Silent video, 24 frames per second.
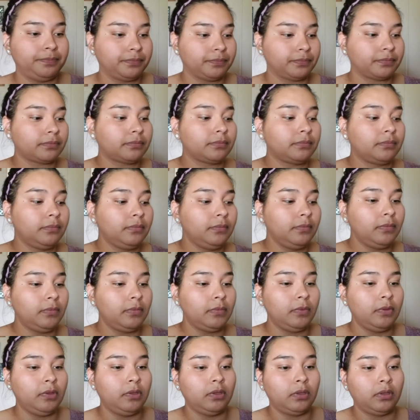
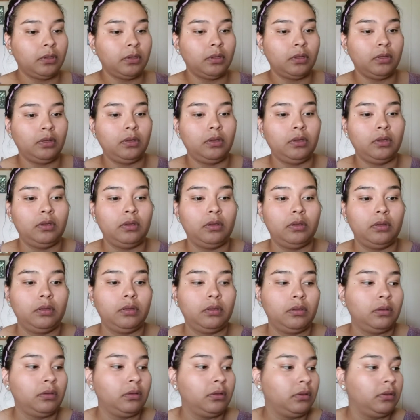
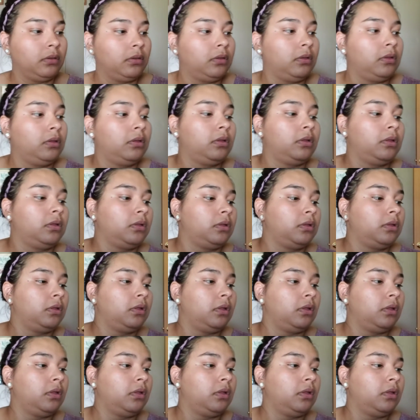(silence)